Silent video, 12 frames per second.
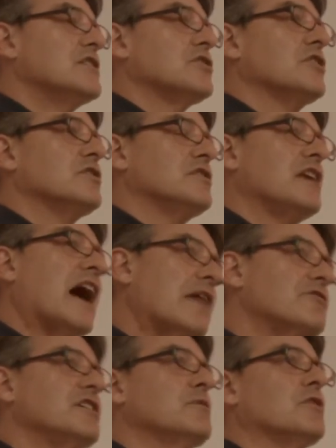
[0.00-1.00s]
So the
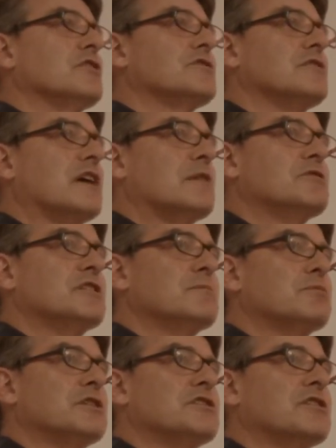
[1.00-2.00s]
irony was that I was in
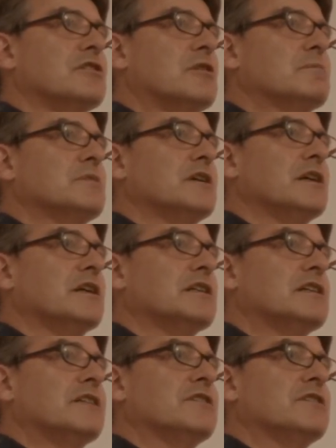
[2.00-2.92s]
British Columbia